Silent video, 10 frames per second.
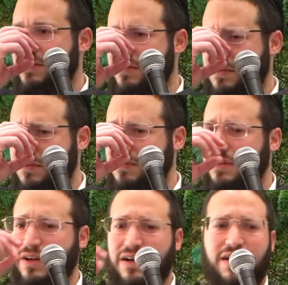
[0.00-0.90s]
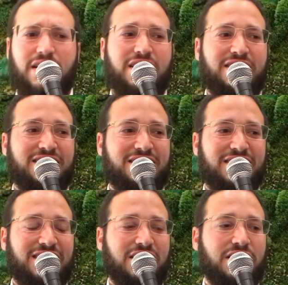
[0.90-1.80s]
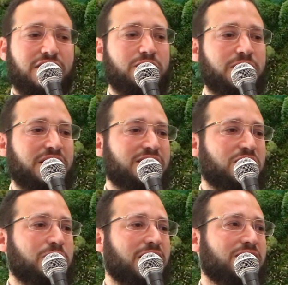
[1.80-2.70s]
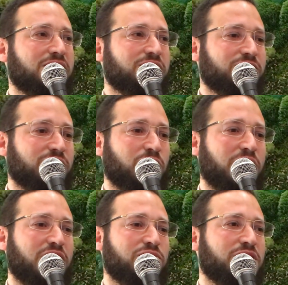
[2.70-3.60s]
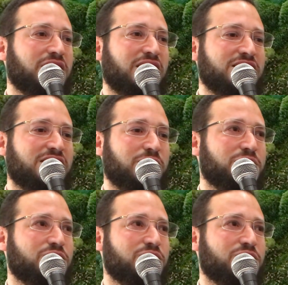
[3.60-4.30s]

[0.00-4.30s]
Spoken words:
So I just want to tell you a little bit about